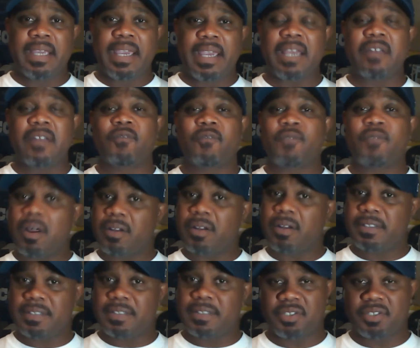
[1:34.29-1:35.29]
and
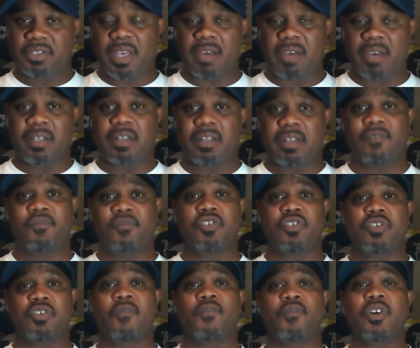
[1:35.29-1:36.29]
following this channel. And if it's
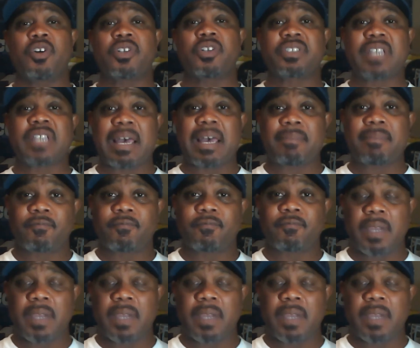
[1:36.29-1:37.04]
your first time